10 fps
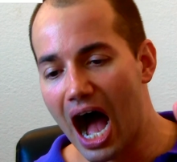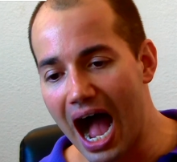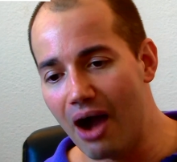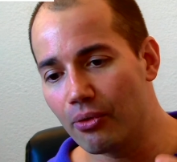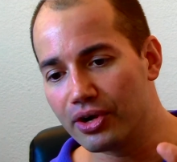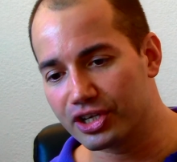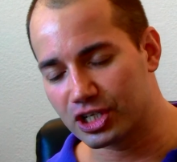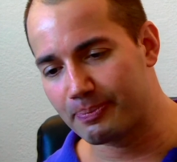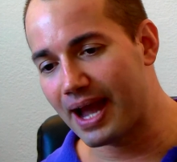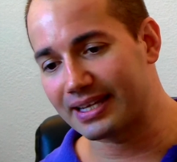I would
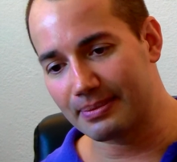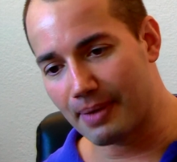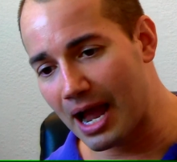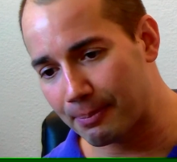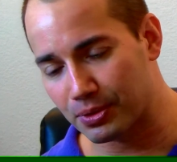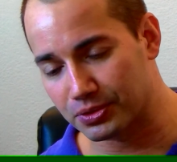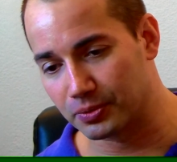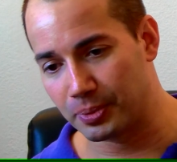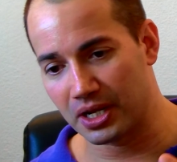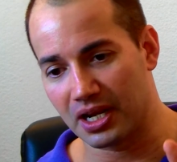expect, in my
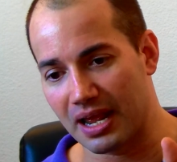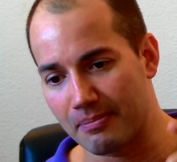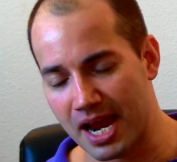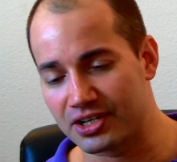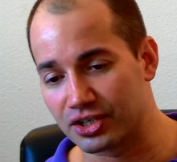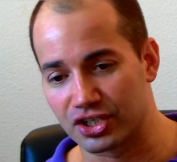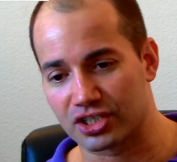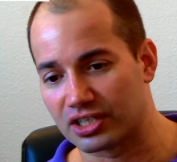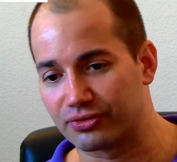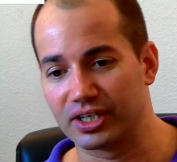personal opinion, a major
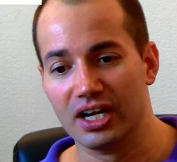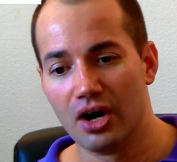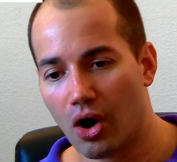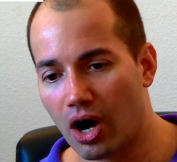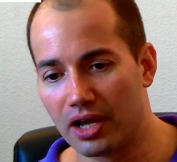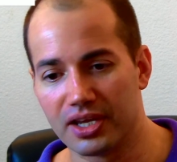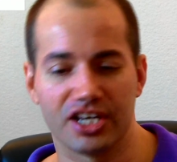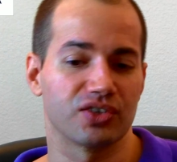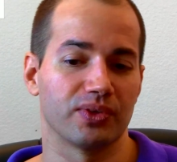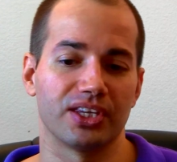discovery on
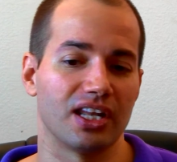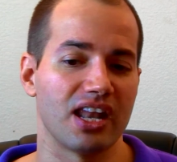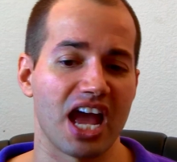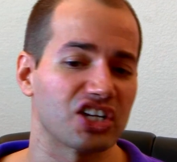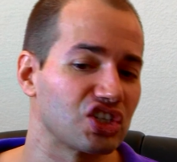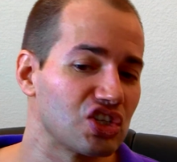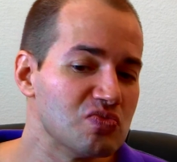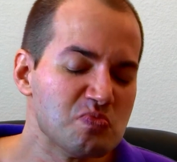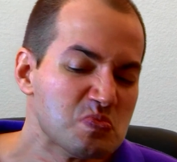this within the next